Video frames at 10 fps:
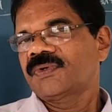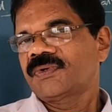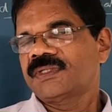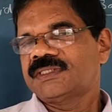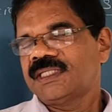
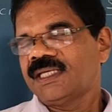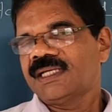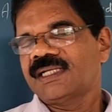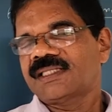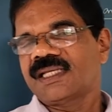once
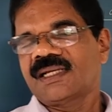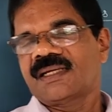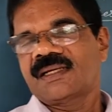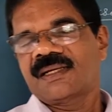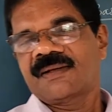seeing a
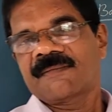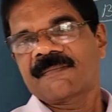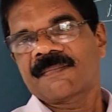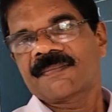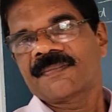thing,
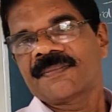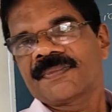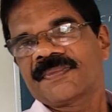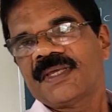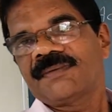
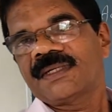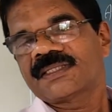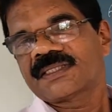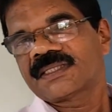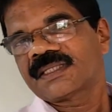you
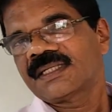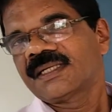must